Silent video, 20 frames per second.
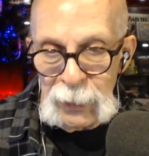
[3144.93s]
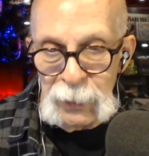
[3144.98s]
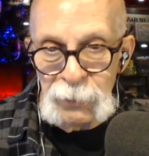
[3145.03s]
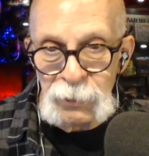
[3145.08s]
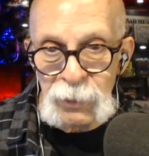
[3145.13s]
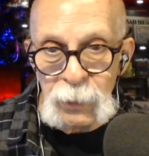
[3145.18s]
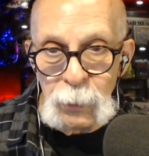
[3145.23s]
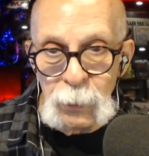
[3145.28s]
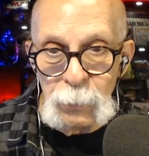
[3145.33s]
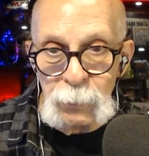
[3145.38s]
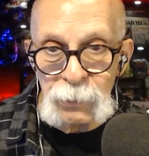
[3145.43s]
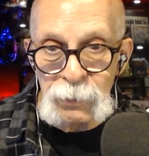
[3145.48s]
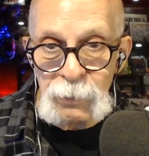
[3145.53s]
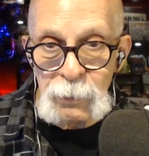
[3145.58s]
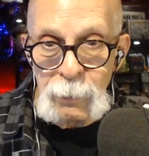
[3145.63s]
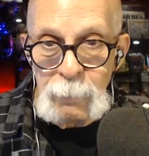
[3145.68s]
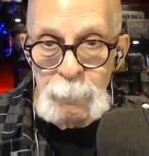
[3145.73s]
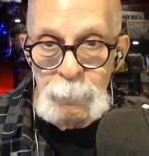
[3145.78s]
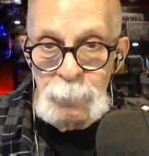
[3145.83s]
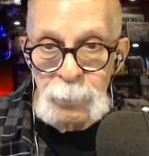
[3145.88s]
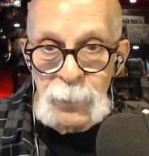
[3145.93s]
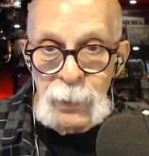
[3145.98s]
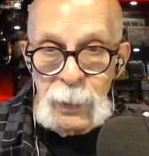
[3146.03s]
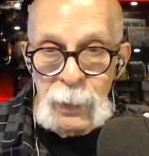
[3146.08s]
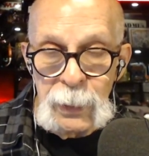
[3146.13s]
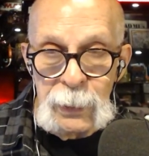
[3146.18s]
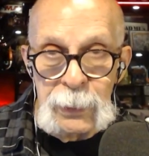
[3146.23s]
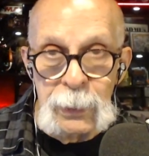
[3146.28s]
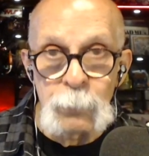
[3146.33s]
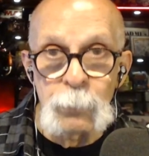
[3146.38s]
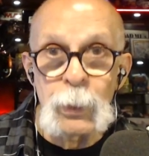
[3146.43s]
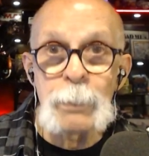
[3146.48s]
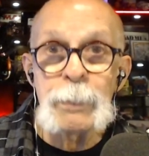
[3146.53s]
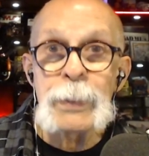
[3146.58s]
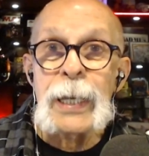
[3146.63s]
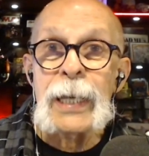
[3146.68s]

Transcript: East Coast. And then we're